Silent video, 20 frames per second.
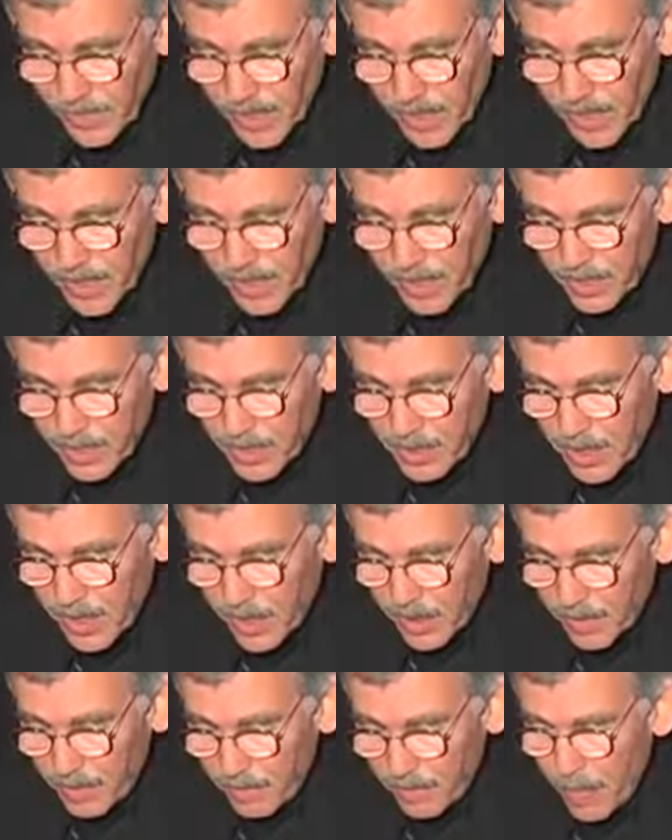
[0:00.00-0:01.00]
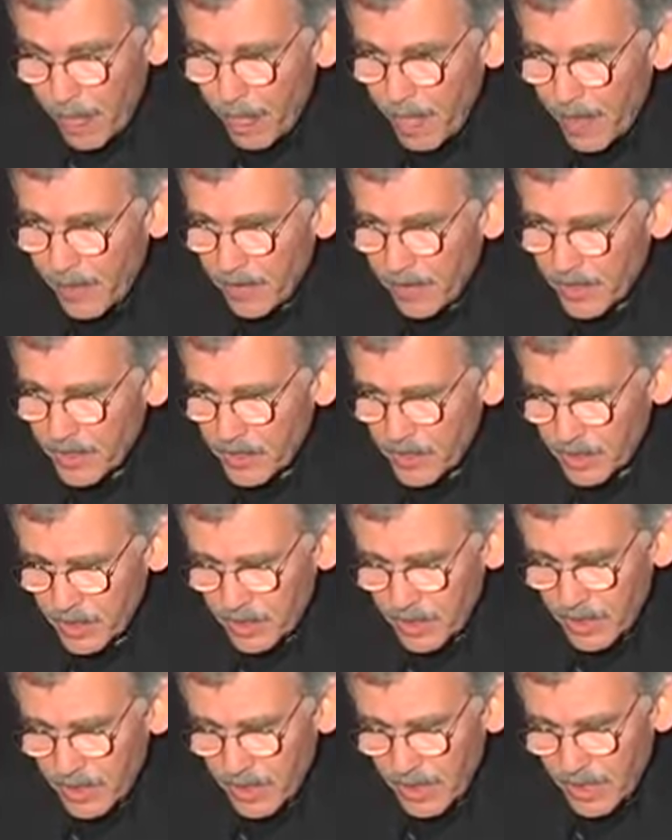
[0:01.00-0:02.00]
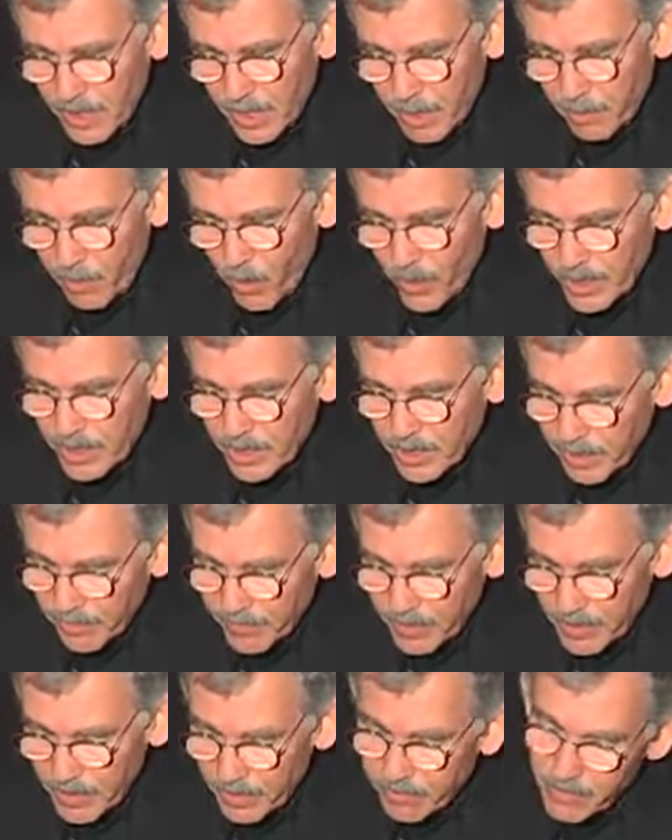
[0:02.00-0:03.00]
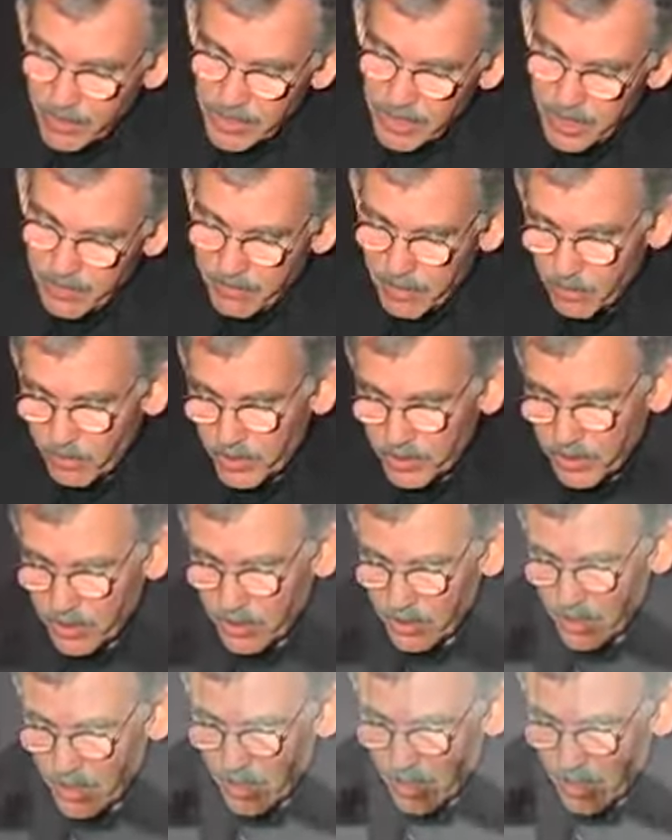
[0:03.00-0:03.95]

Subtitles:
And this is the Boeing 777, which is the